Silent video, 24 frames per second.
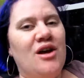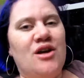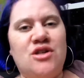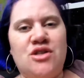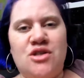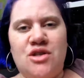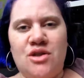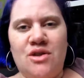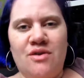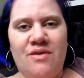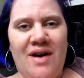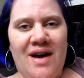
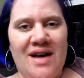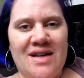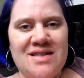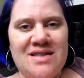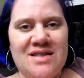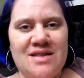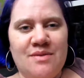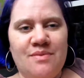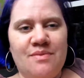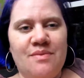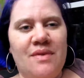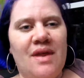so the
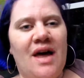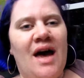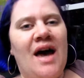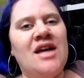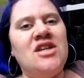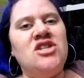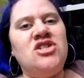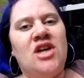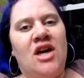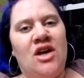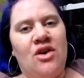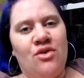last, I
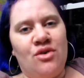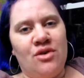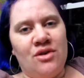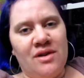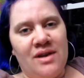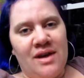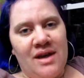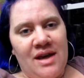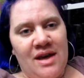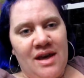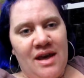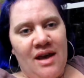
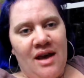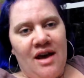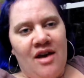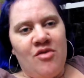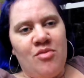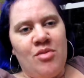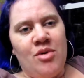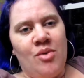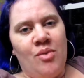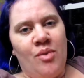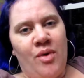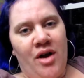generally
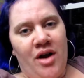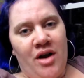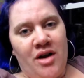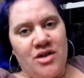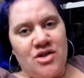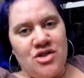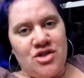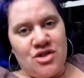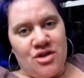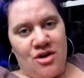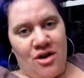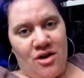have been wearing
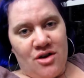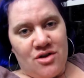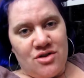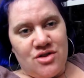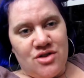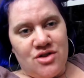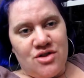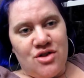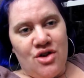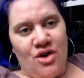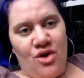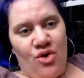
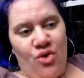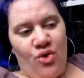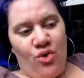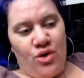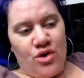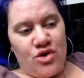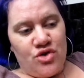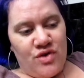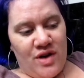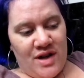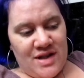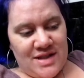skirts
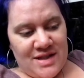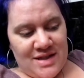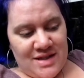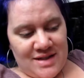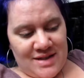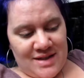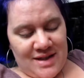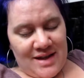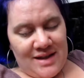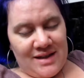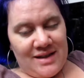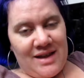or
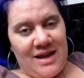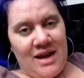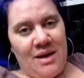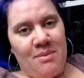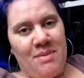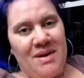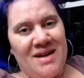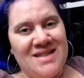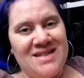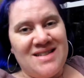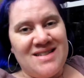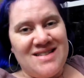dresses lately
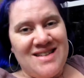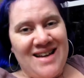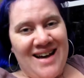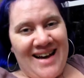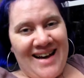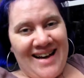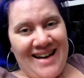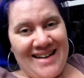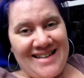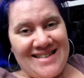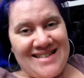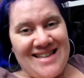because it's
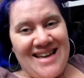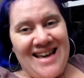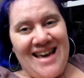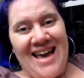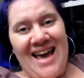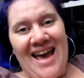hot,